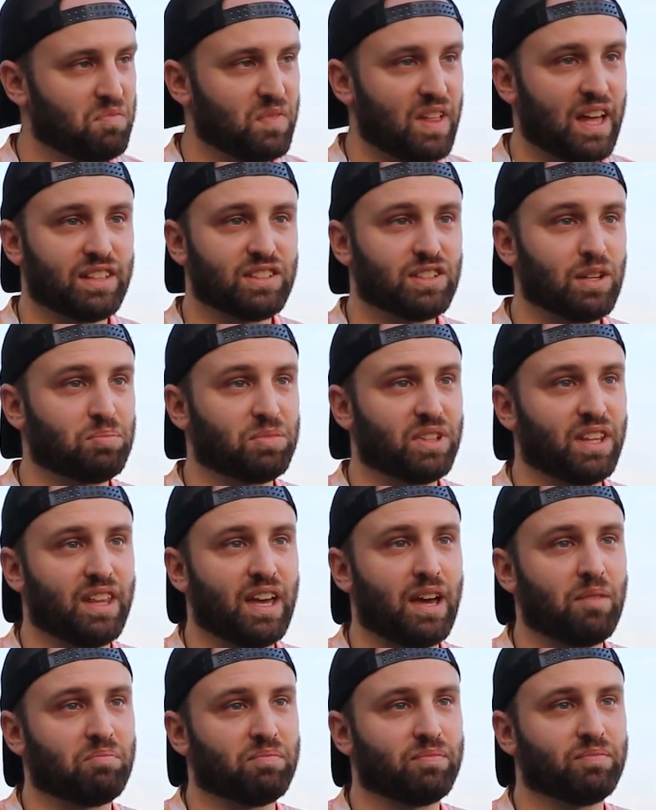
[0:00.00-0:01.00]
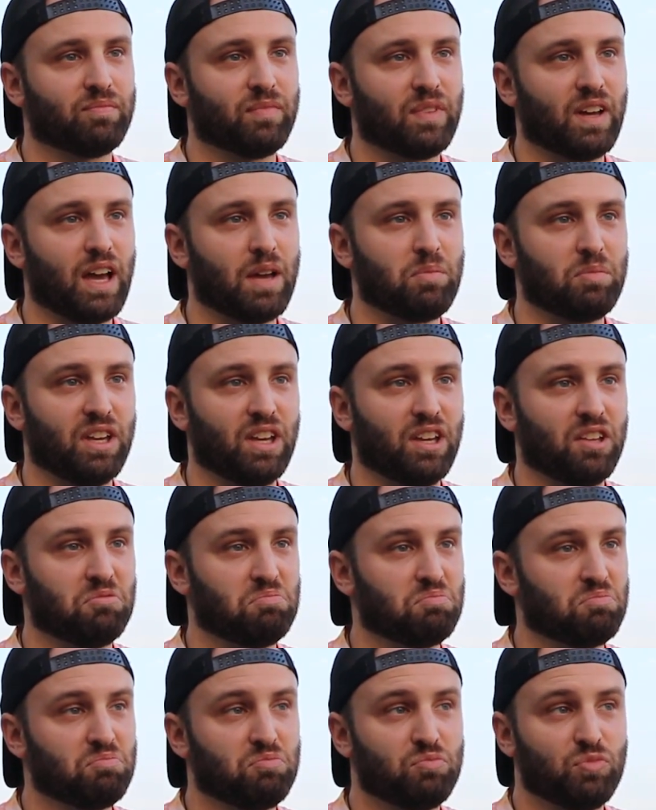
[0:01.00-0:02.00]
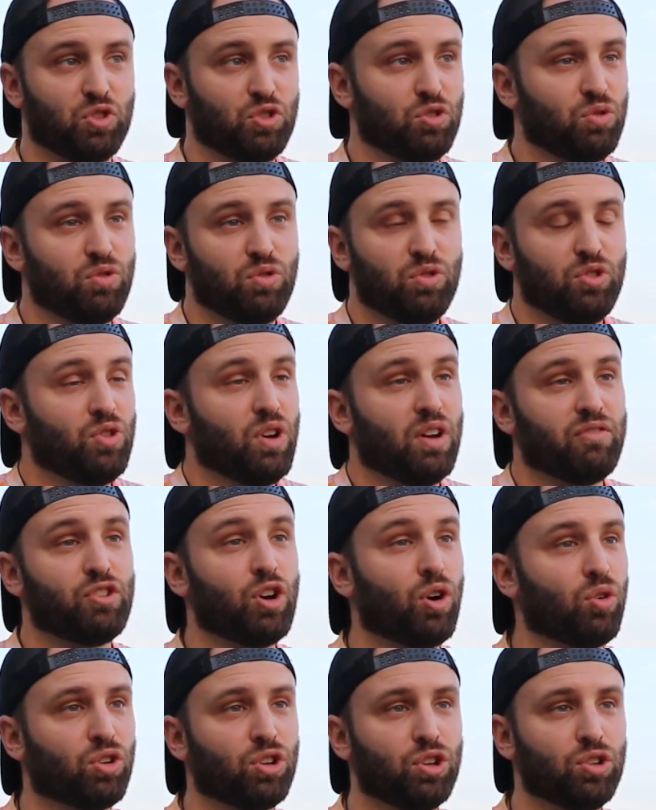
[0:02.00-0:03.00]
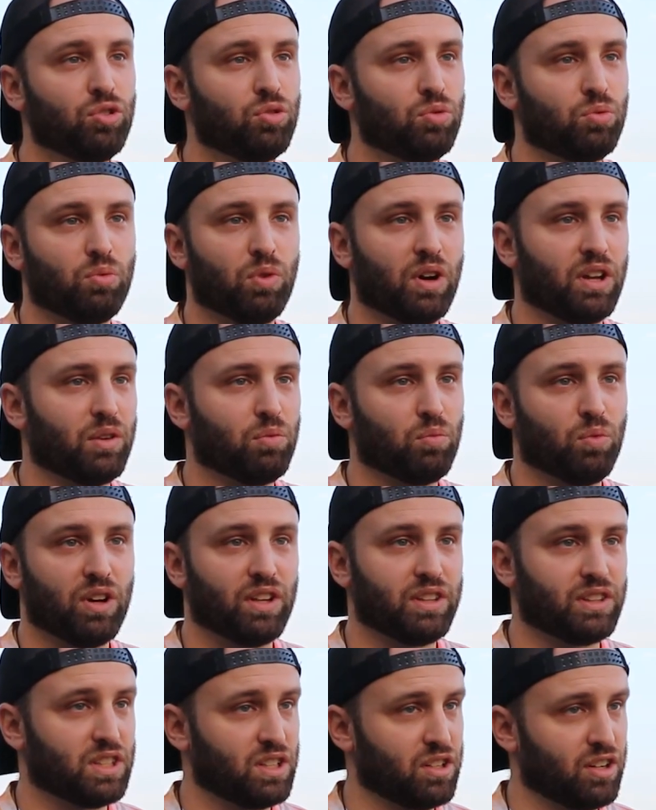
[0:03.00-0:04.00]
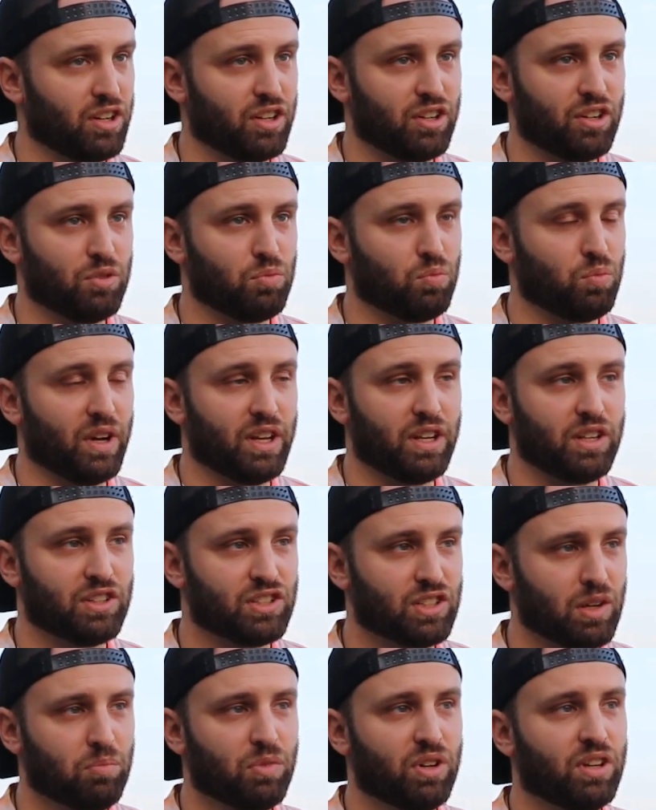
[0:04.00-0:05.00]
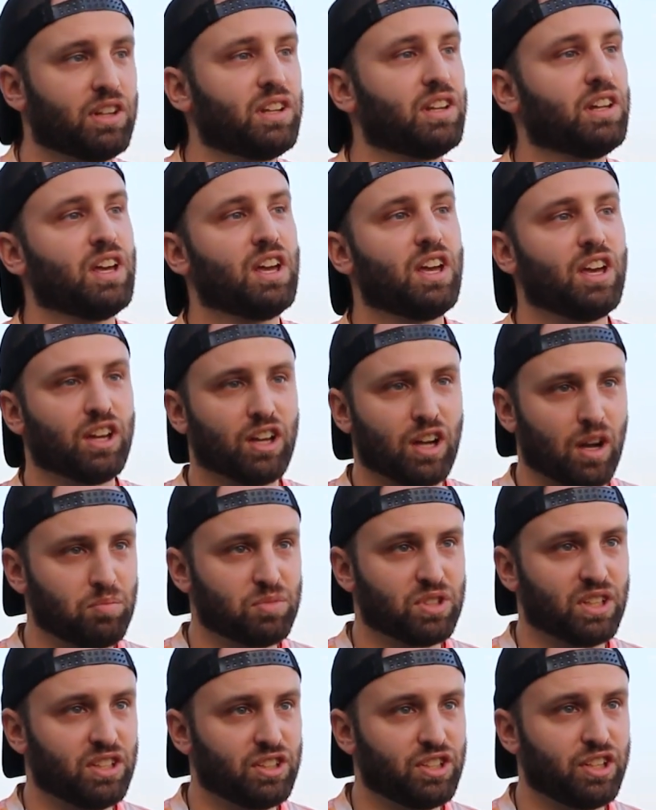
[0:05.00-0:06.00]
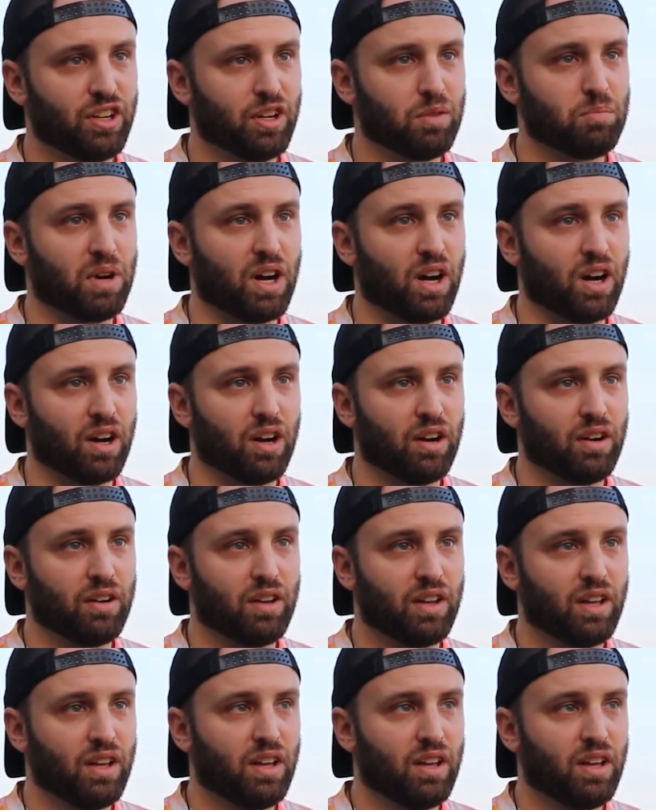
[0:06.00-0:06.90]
that's up to them. I mean, you have no clue what they're, when someone comes into your bar,